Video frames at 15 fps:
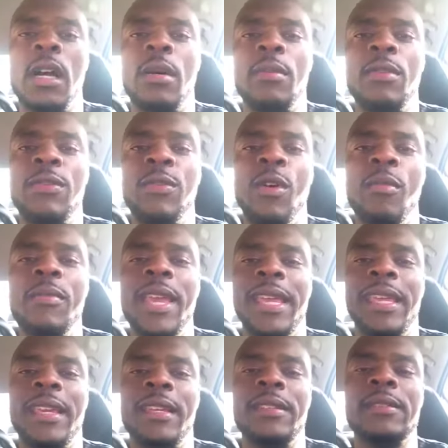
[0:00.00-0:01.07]
before
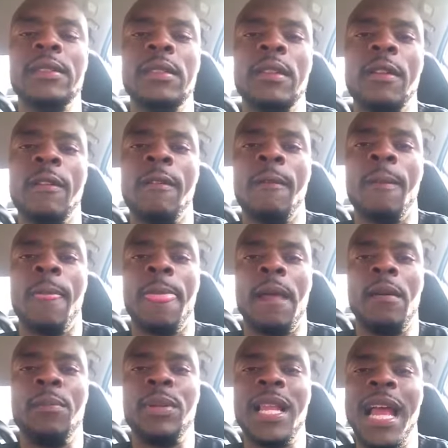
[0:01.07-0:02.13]
making
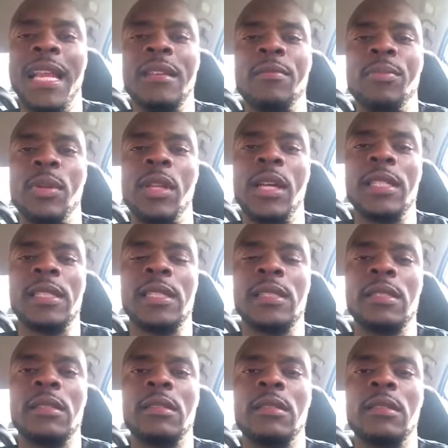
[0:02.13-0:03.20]
a platinum
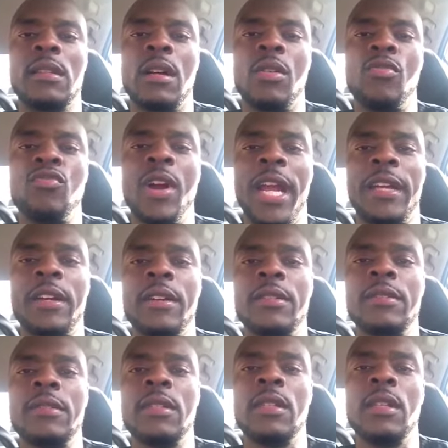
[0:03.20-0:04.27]
plus record.
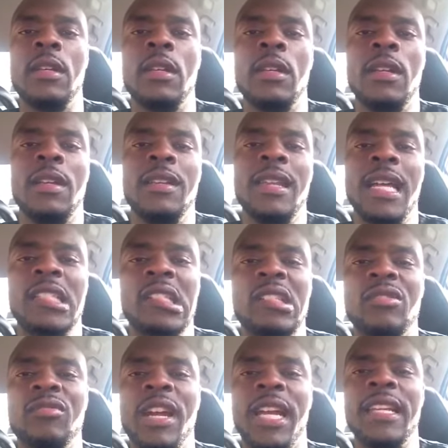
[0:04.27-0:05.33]
Not
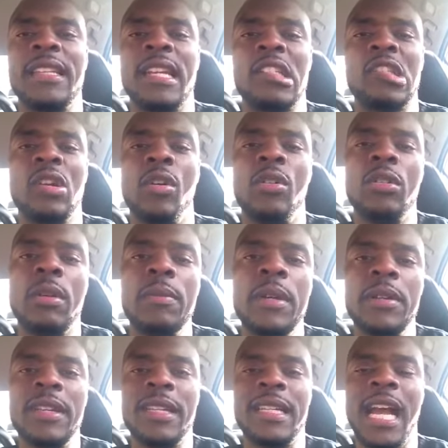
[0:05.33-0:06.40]
just a record that sold 1
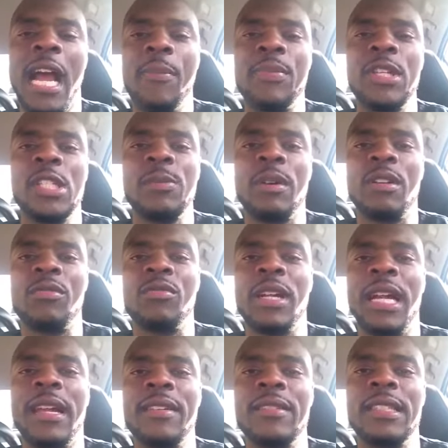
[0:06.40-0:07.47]
million copies, but a
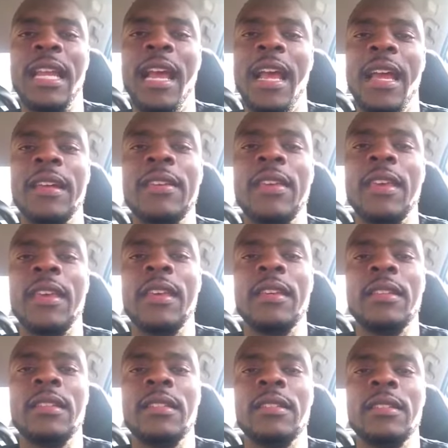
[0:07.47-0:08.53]
record that
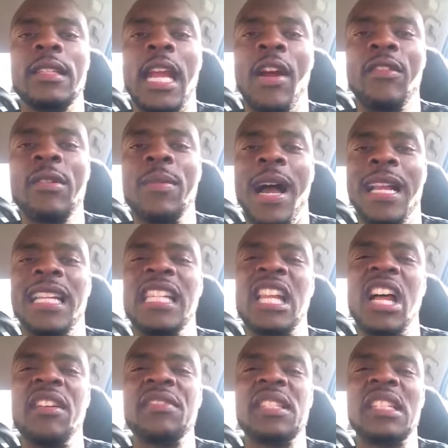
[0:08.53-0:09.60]
everybody
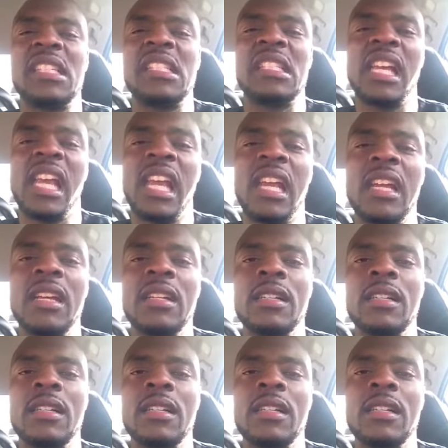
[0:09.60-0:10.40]
loves to sing,